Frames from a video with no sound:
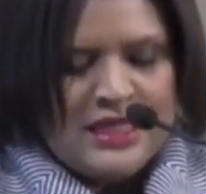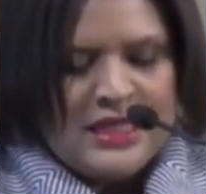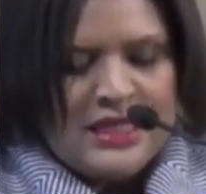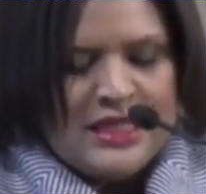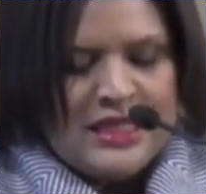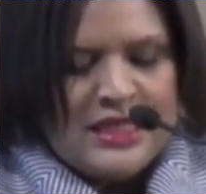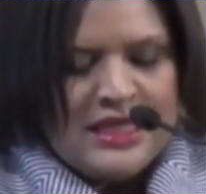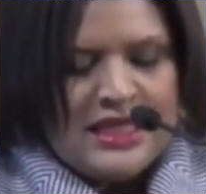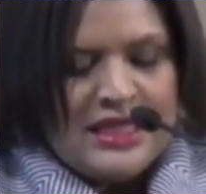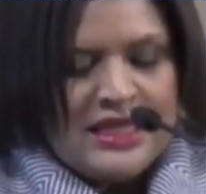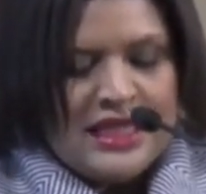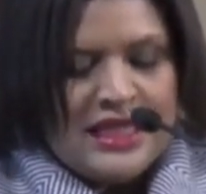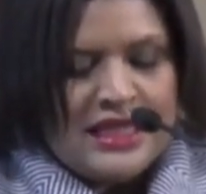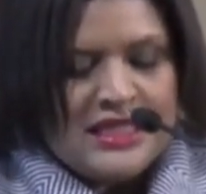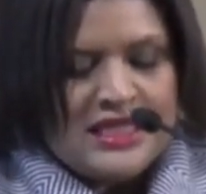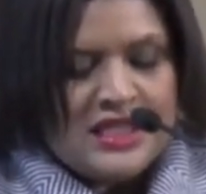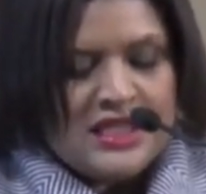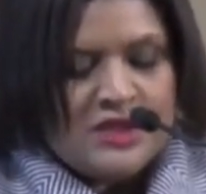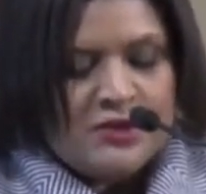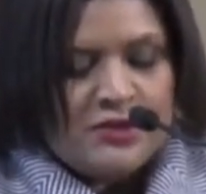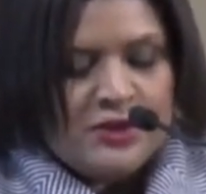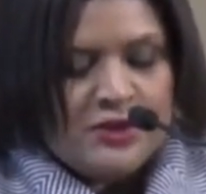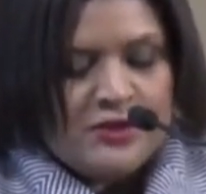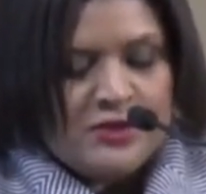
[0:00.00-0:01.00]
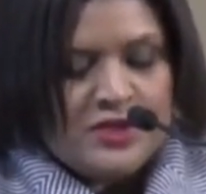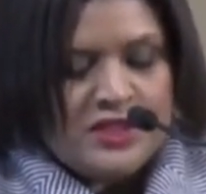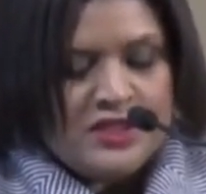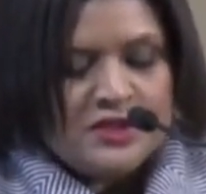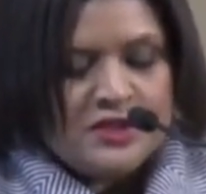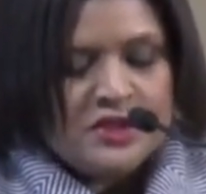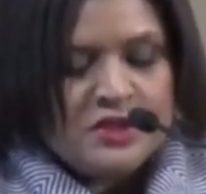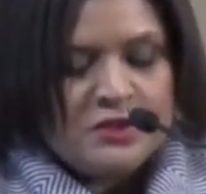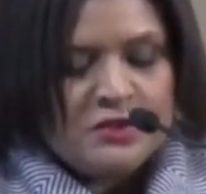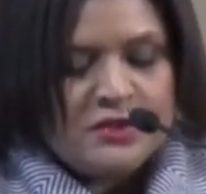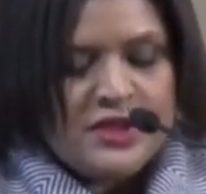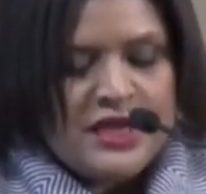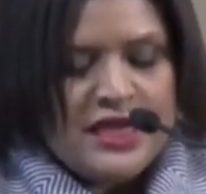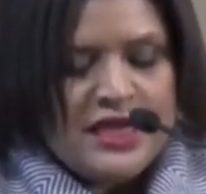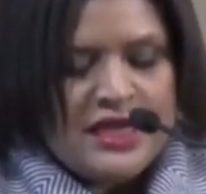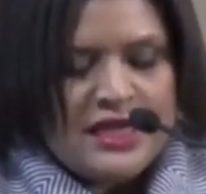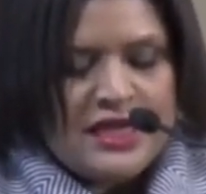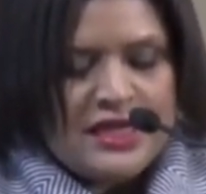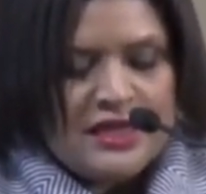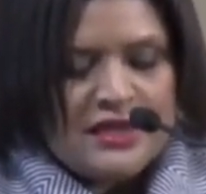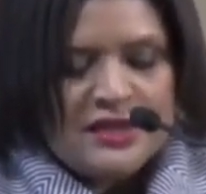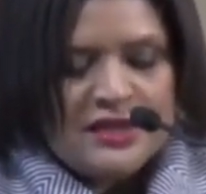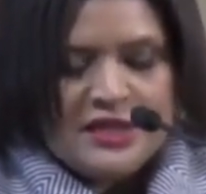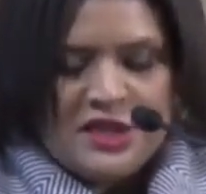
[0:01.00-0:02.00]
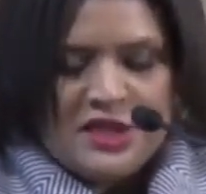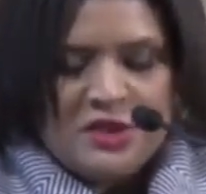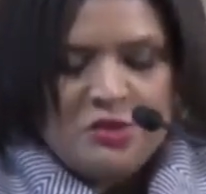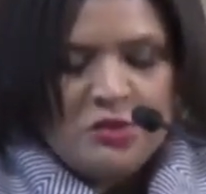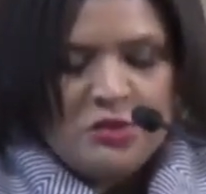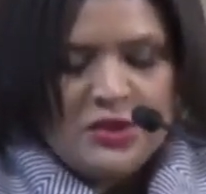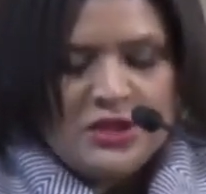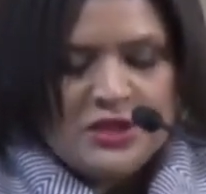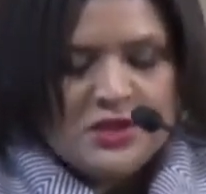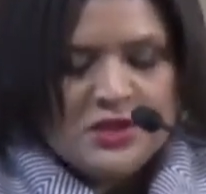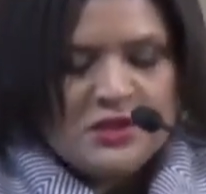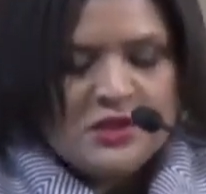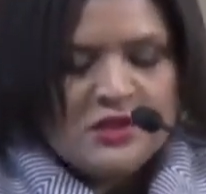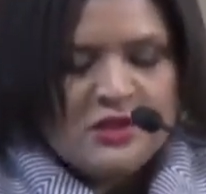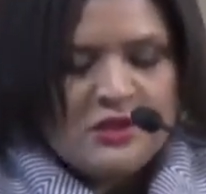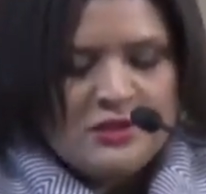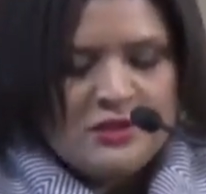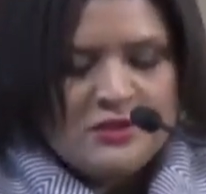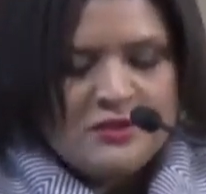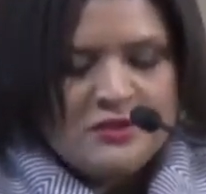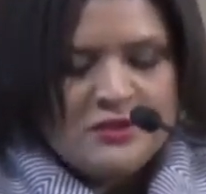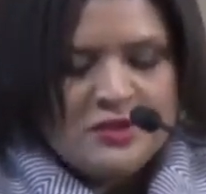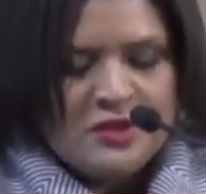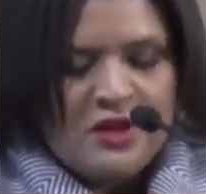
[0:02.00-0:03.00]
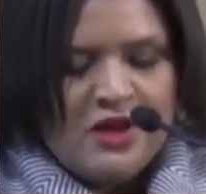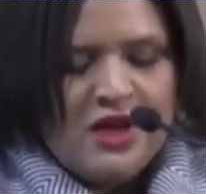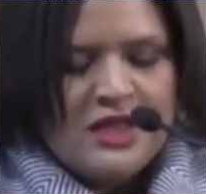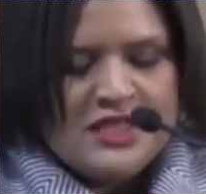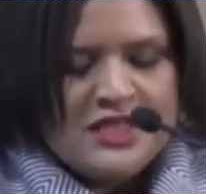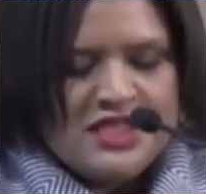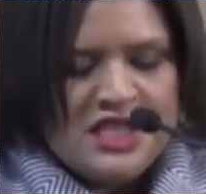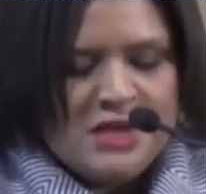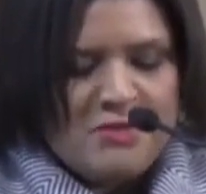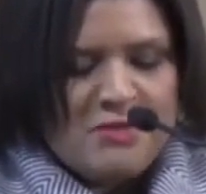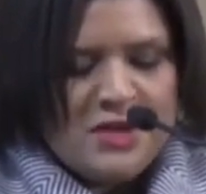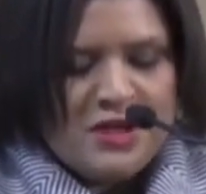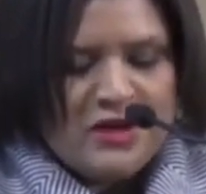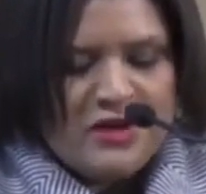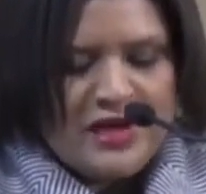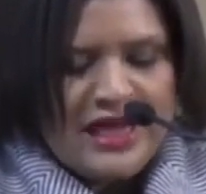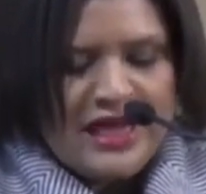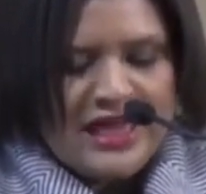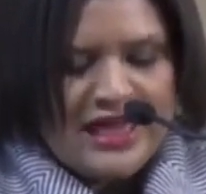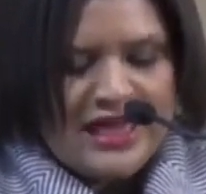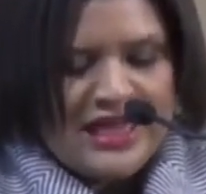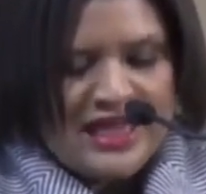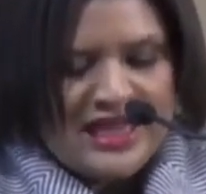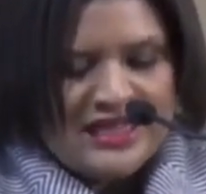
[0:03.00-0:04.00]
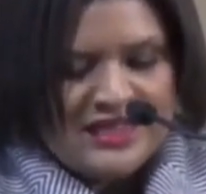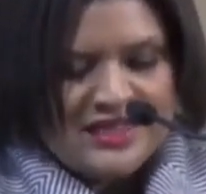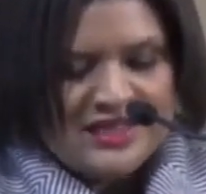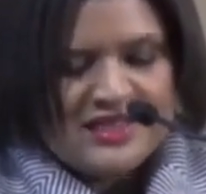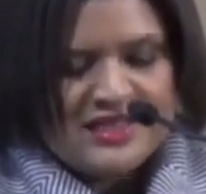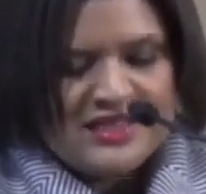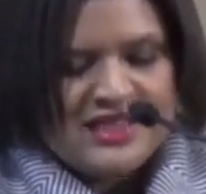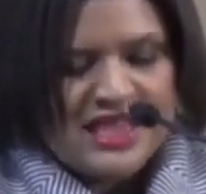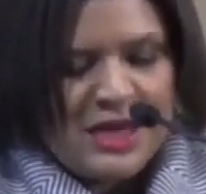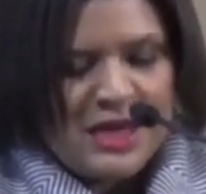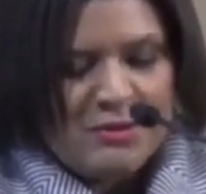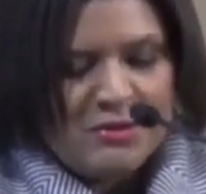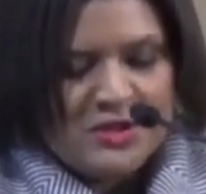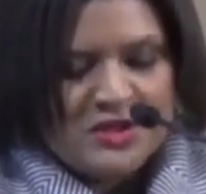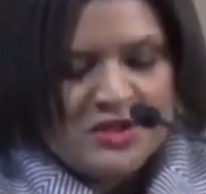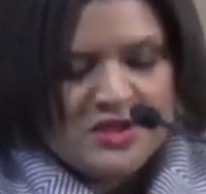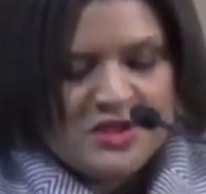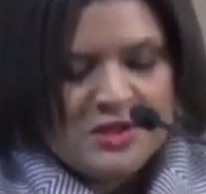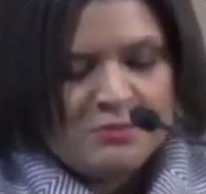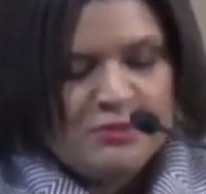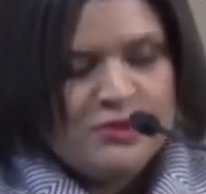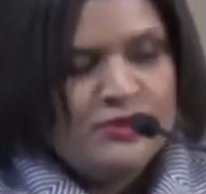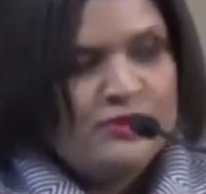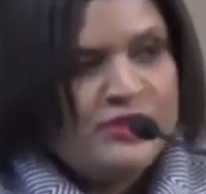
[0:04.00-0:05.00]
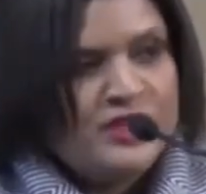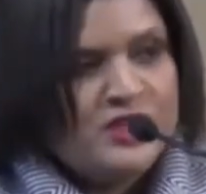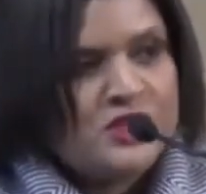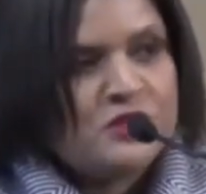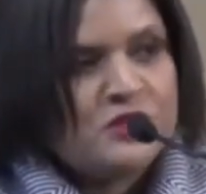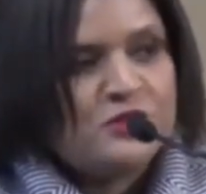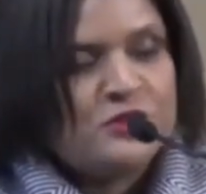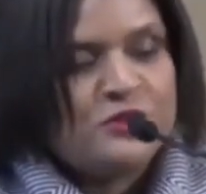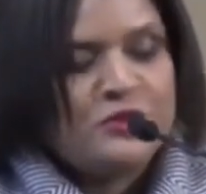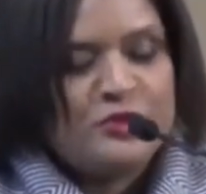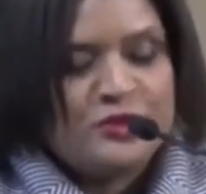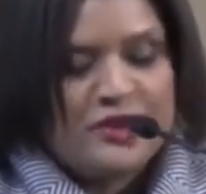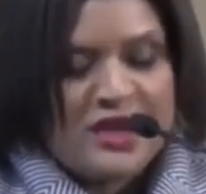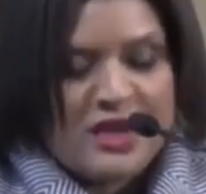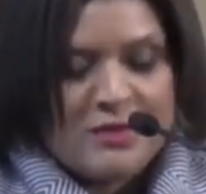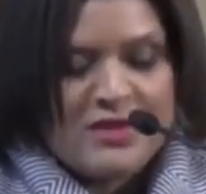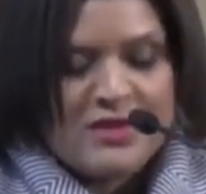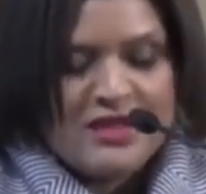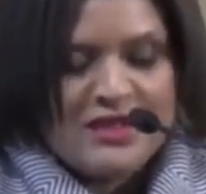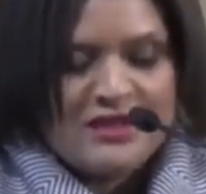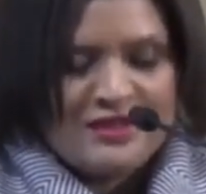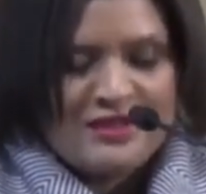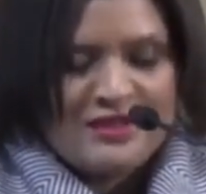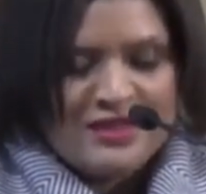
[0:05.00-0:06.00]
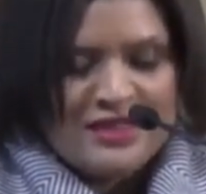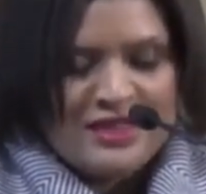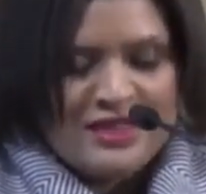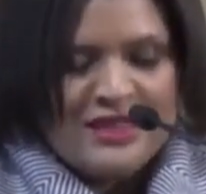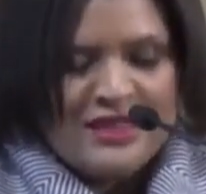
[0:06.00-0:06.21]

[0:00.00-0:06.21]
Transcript: In 1853, in Windsor, Auntie Mary Ann established the Provincial Freeman,